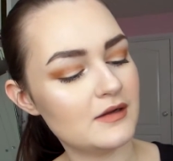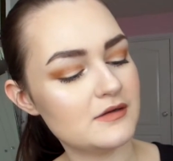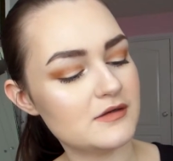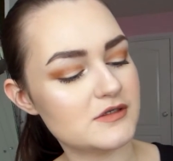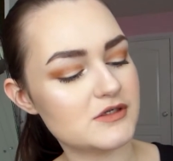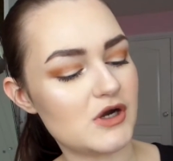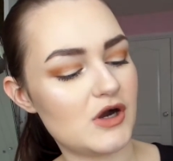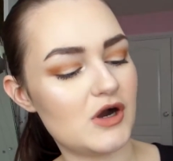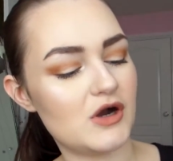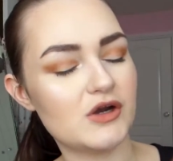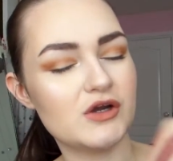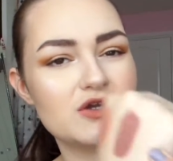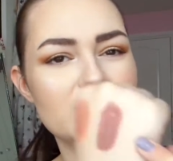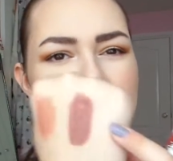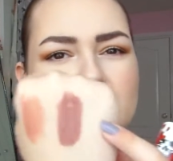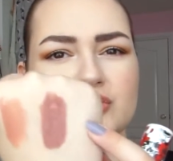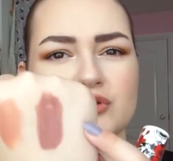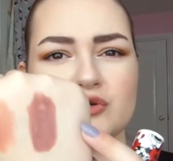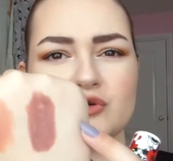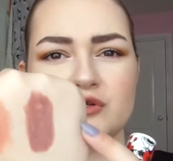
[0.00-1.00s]
dark
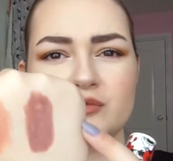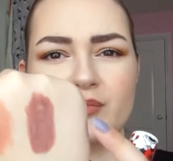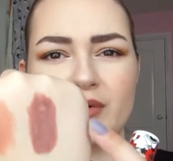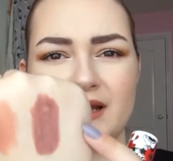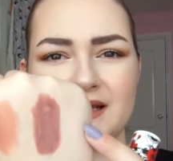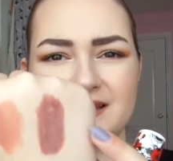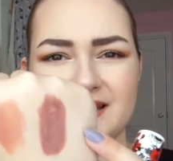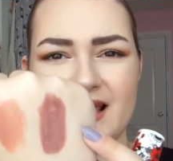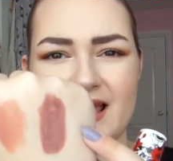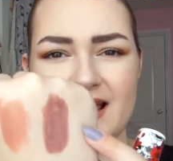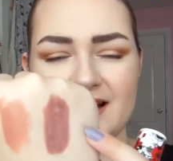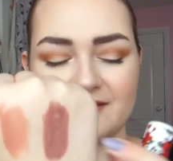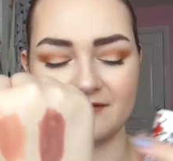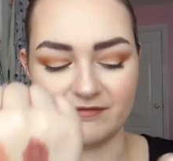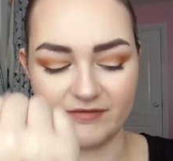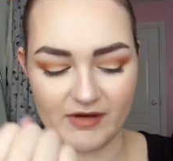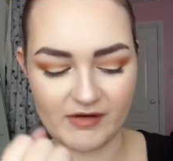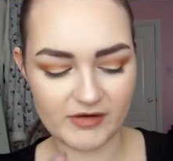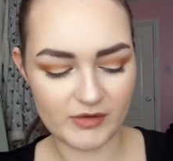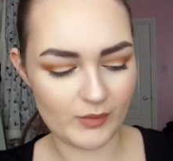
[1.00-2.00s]
nude, but it's
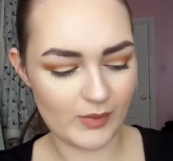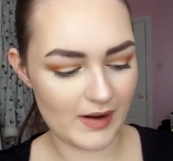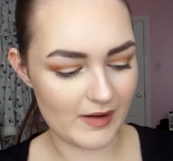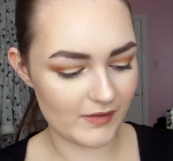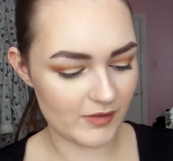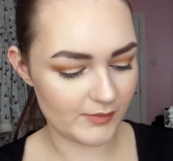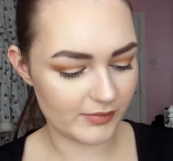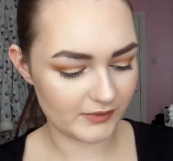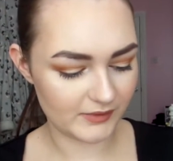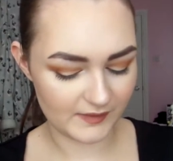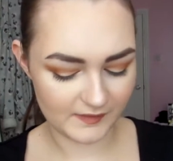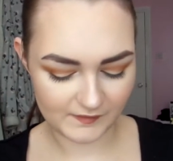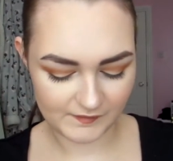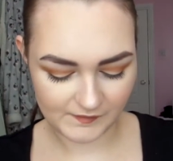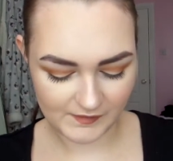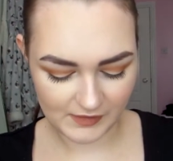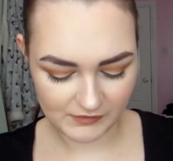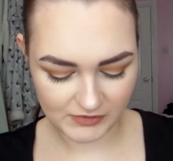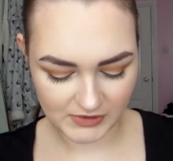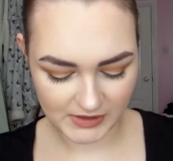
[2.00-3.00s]
very wearable, it's
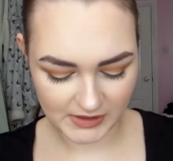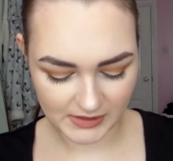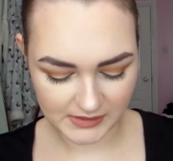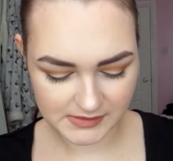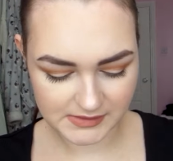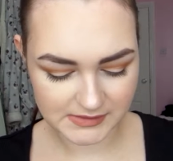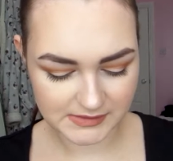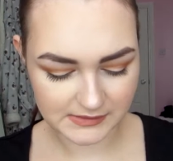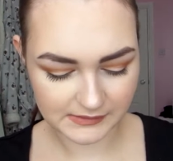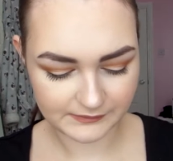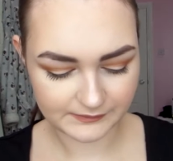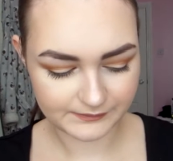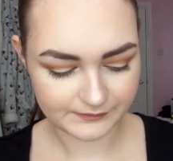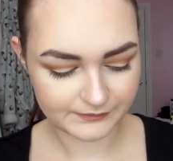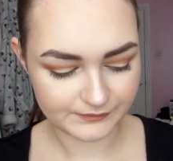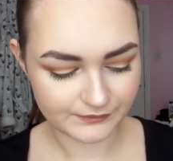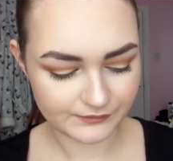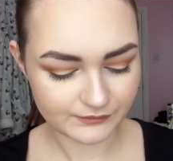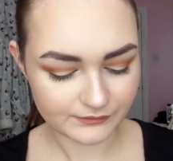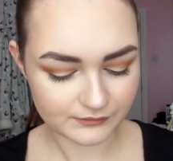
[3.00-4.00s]
very nice.
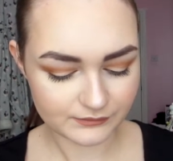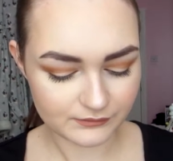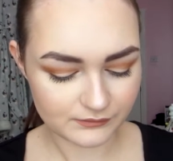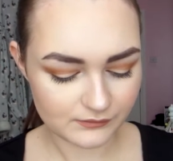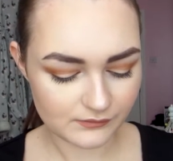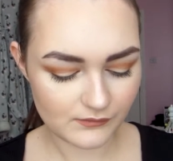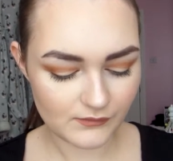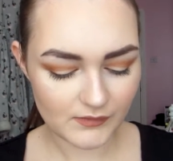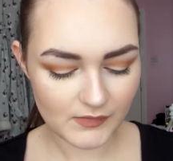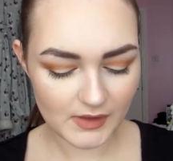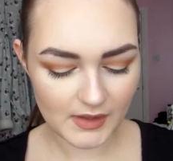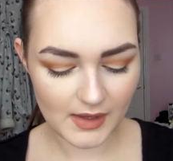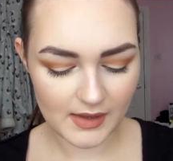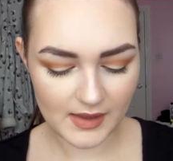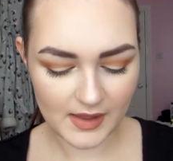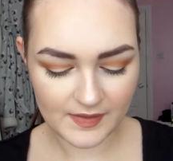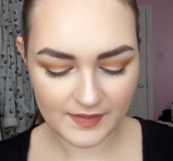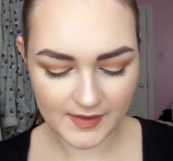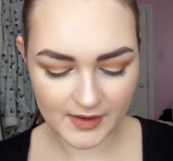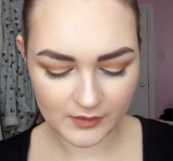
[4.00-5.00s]

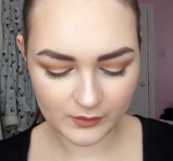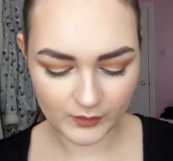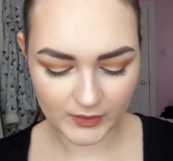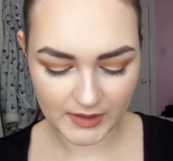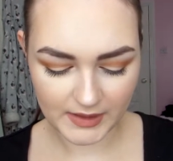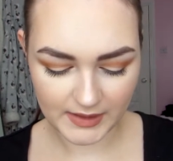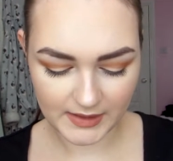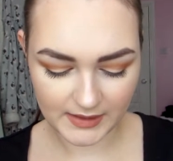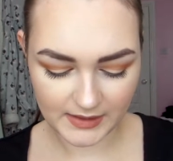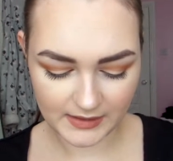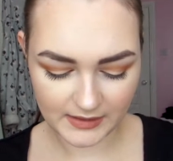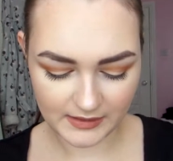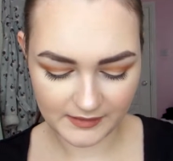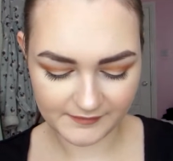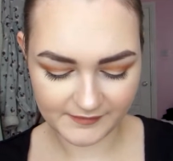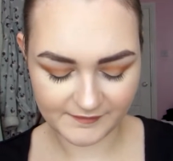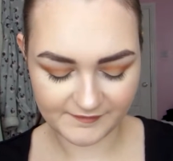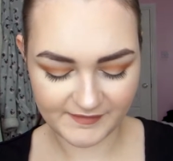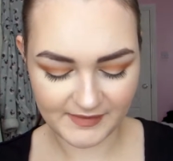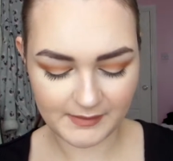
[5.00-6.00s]
And then we
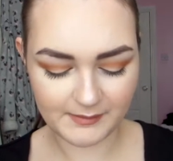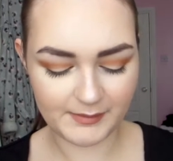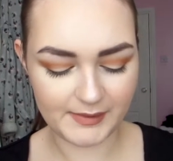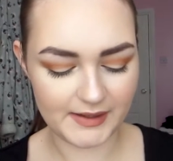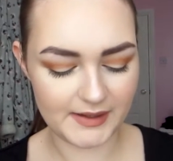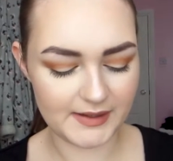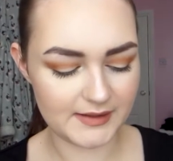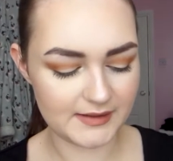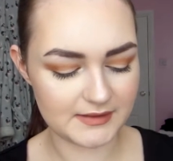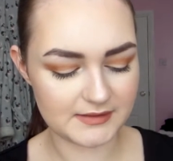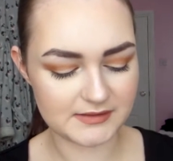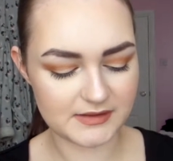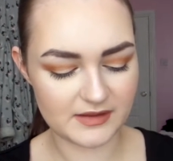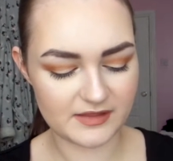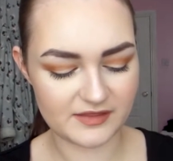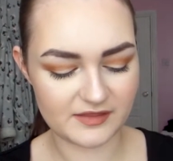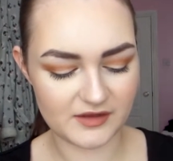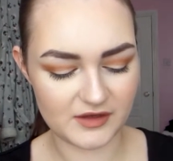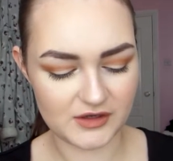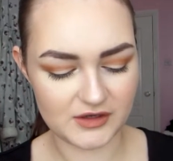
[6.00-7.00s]
have Vampire's
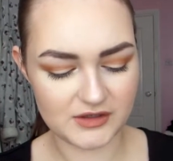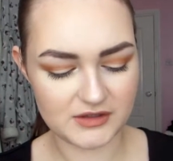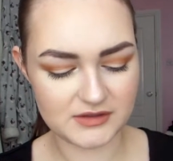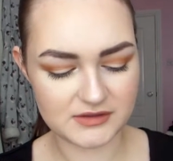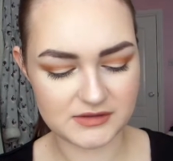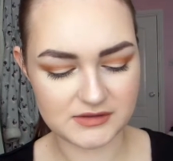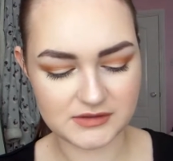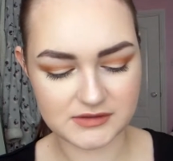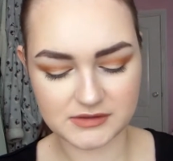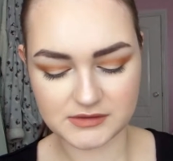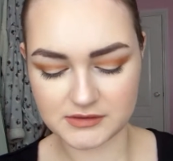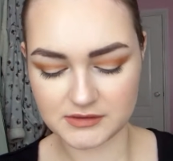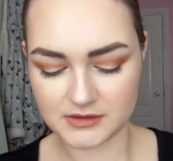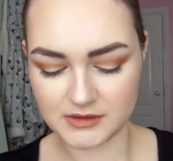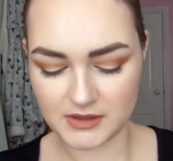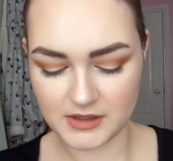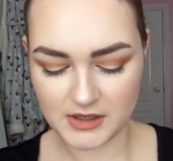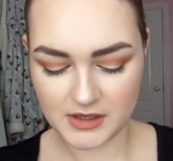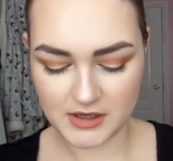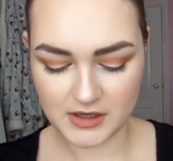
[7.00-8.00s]
Thirst.
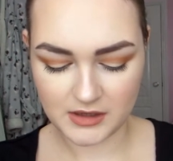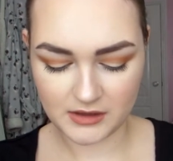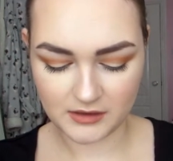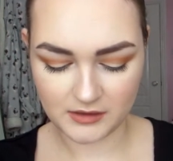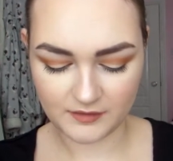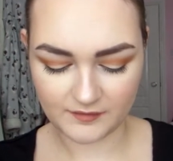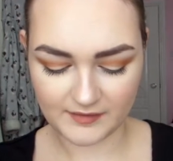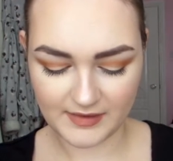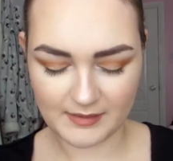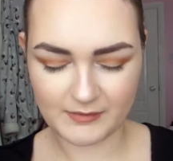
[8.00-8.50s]
Love that.